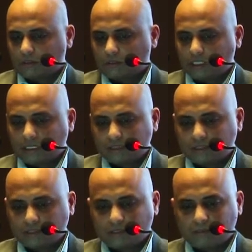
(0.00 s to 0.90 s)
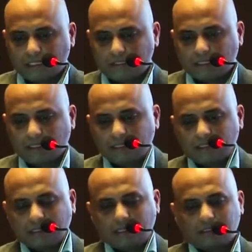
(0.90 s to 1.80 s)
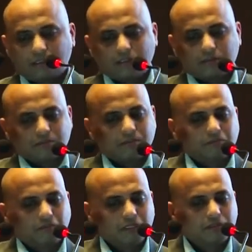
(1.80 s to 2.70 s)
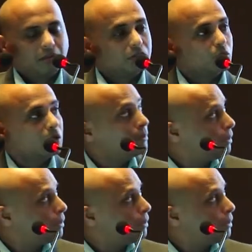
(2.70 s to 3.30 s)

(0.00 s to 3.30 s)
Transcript: Ujaas uh, basically our uh, first solar